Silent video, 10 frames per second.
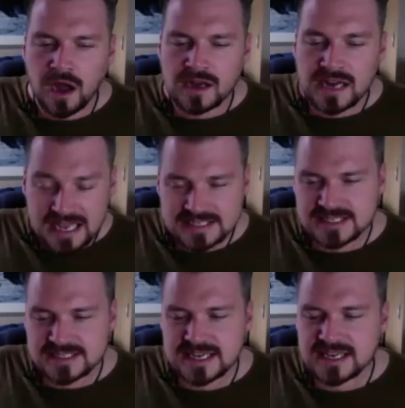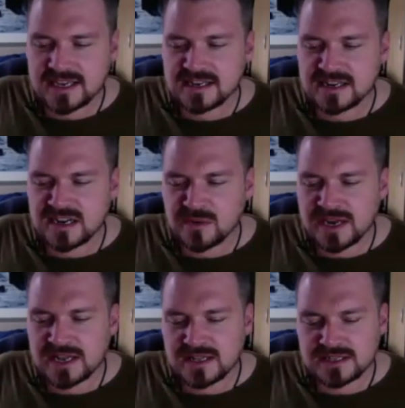And I hesitated, and I
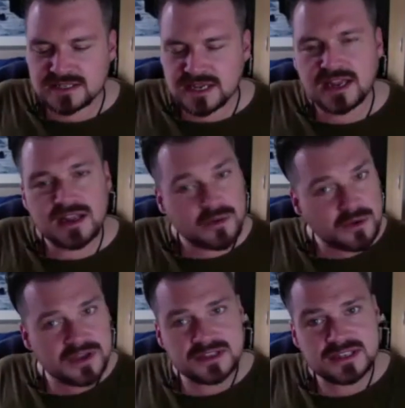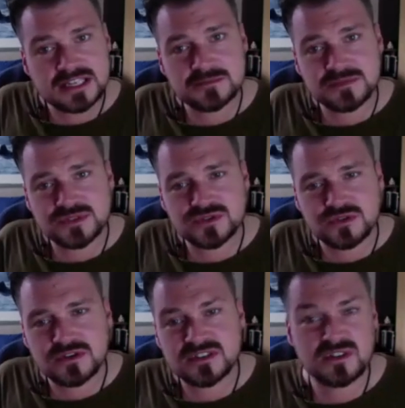wanted to tell him the
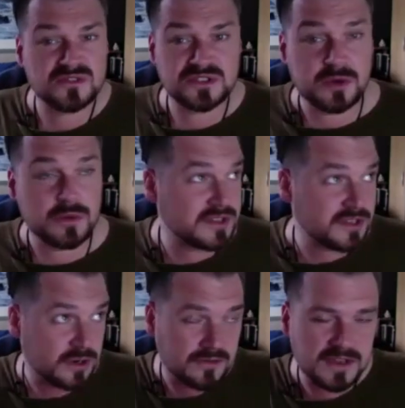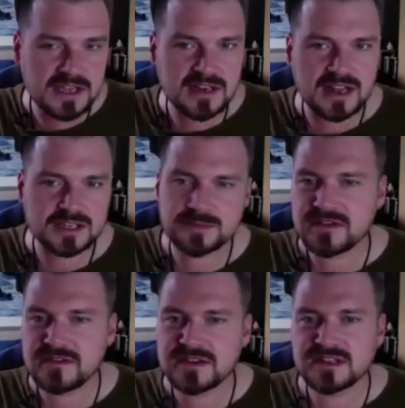story, because obviously I wanted to know if he'd
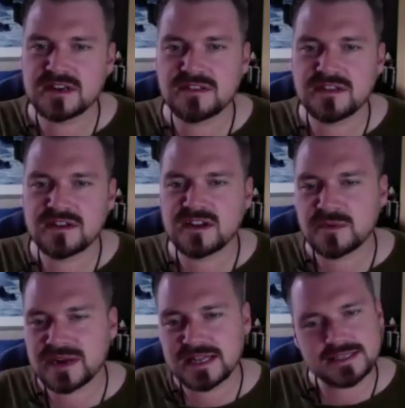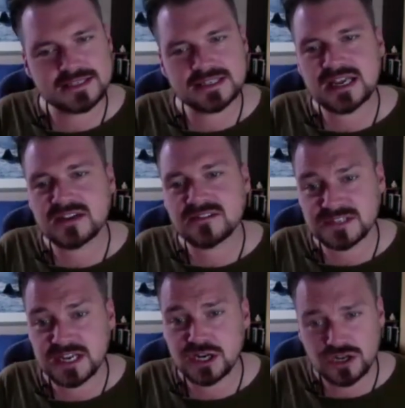experienced anything. And I went to say, I've
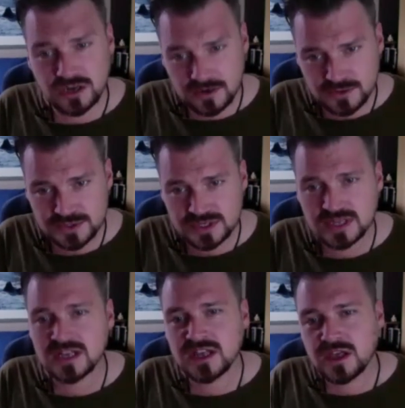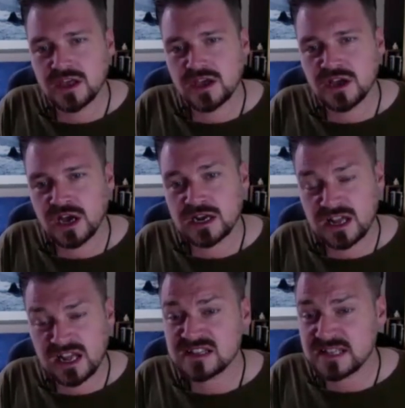seen a ghost. And
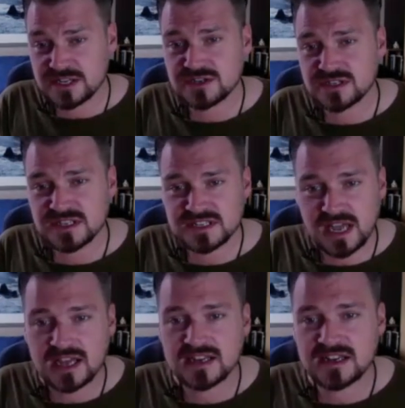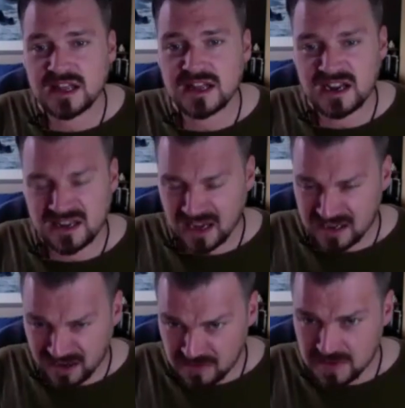I literally said, like, I
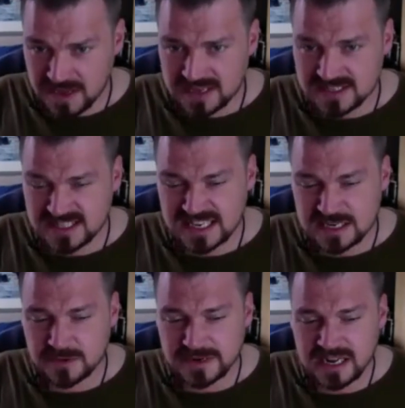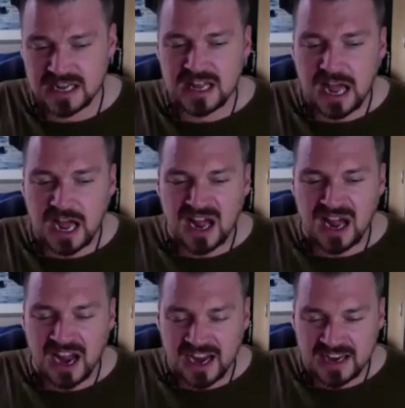remember hesitating. I went,
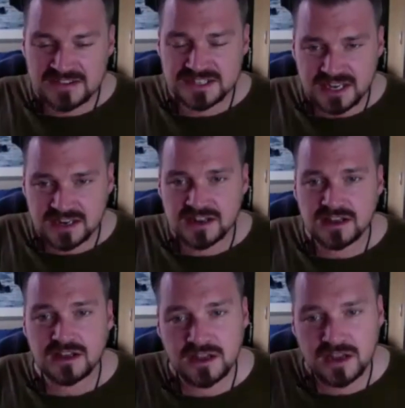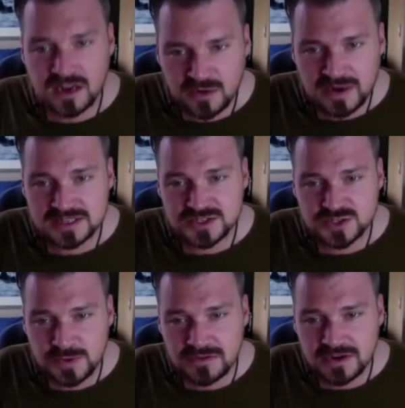I've seen it. And I went,
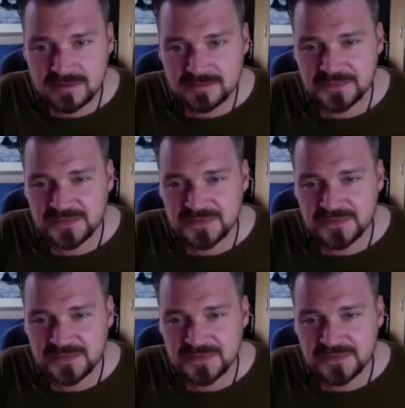spirit.